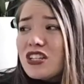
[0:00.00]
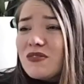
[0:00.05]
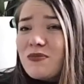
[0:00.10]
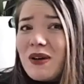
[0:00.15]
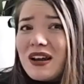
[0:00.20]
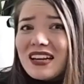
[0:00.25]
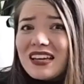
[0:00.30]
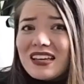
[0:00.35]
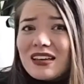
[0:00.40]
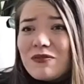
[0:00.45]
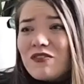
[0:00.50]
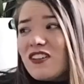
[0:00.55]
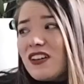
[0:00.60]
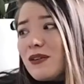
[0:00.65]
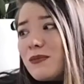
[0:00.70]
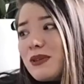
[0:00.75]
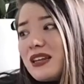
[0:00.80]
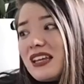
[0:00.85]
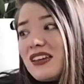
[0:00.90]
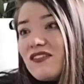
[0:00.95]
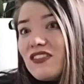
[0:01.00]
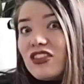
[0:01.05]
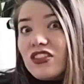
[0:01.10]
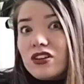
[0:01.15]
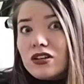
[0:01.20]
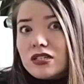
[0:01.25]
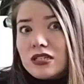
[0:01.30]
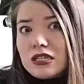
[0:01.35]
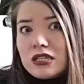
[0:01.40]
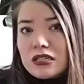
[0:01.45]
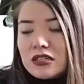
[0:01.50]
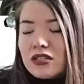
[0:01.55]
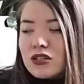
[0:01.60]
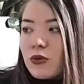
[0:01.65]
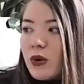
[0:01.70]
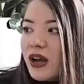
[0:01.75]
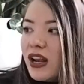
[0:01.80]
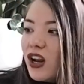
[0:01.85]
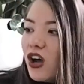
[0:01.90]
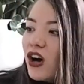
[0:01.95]
of money. I mean, even 36 is
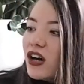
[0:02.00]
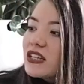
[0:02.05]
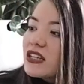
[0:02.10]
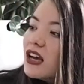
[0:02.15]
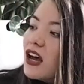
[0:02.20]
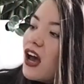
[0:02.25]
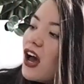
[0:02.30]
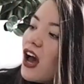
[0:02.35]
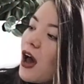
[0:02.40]
quite a lot.